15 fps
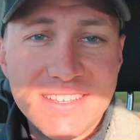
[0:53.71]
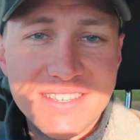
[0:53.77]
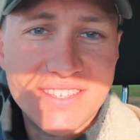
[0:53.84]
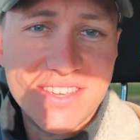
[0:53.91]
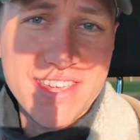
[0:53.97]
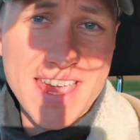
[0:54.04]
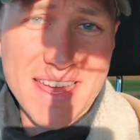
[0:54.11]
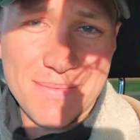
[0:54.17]

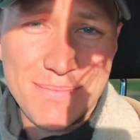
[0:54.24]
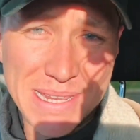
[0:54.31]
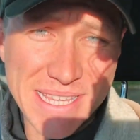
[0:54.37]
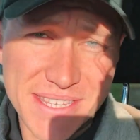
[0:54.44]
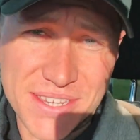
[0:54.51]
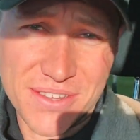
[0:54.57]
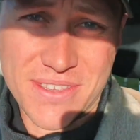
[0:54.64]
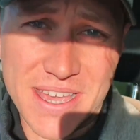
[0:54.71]
So yeah,
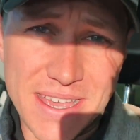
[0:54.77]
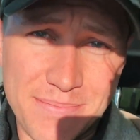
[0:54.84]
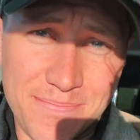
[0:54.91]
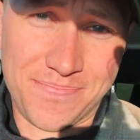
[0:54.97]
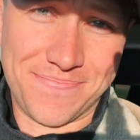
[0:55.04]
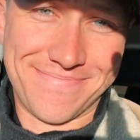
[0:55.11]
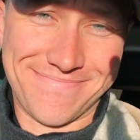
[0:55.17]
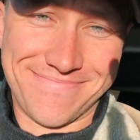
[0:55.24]
please do that,
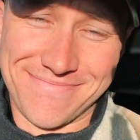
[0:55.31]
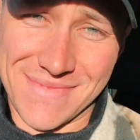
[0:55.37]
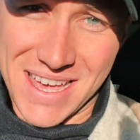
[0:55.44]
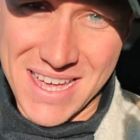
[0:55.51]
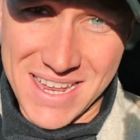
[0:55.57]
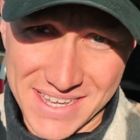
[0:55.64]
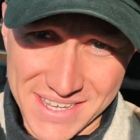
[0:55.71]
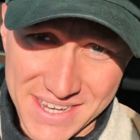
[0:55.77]

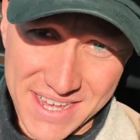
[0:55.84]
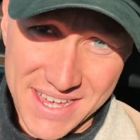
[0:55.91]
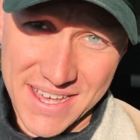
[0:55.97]
and